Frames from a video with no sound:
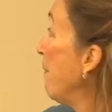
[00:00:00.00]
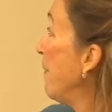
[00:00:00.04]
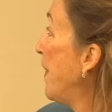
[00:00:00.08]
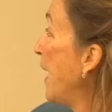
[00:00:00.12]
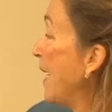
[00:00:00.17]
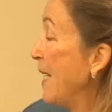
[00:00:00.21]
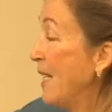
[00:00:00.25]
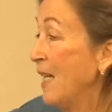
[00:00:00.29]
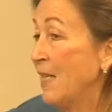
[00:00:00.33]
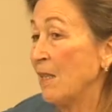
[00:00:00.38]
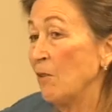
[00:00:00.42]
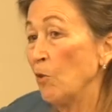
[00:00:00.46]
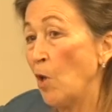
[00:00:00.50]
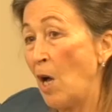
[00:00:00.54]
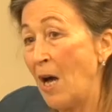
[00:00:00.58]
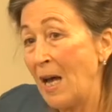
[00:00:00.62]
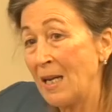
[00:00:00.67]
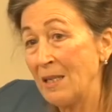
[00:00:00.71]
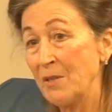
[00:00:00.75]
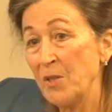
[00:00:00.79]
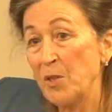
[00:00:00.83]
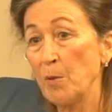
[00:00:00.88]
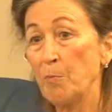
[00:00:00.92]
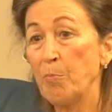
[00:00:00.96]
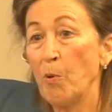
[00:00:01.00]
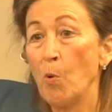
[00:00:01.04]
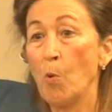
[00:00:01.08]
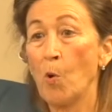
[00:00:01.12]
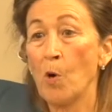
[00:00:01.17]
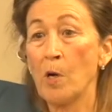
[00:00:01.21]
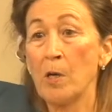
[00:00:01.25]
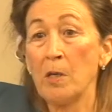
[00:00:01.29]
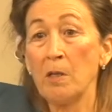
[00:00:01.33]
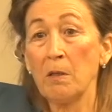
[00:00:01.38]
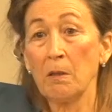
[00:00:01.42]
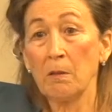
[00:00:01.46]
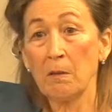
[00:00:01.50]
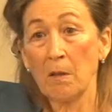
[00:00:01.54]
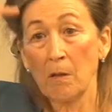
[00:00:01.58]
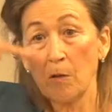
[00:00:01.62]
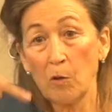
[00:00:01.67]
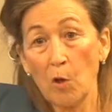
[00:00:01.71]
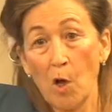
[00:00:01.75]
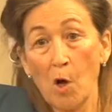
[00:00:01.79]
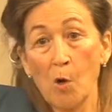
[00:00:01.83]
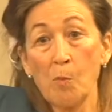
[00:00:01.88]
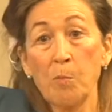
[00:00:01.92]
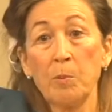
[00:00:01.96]
They get a lot of support
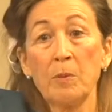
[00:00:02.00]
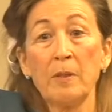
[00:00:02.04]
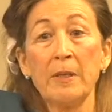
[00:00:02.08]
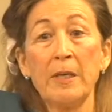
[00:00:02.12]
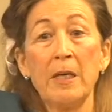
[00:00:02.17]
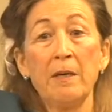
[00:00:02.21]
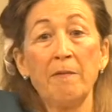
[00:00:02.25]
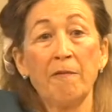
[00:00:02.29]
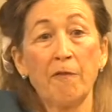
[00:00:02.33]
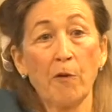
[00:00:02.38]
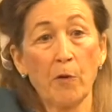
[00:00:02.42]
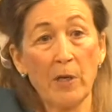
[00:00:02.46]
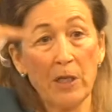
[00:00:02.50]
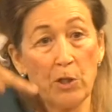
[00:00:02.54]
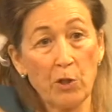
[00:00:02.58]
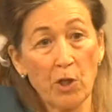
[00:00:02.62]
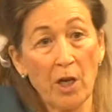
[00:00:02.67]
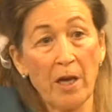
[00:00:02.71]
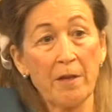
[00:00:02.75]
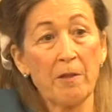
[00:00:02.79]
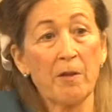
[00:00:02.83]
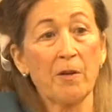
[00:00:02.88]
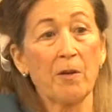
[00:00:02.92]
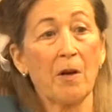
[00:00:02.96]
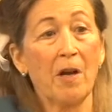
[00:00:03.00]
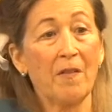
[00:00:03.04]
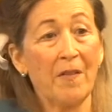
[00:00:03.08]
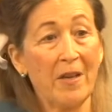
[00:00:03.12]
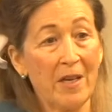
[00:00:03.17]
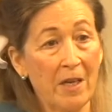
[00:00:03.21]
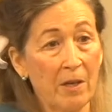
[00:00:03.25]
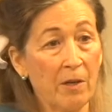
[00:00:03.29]
globally for each other on the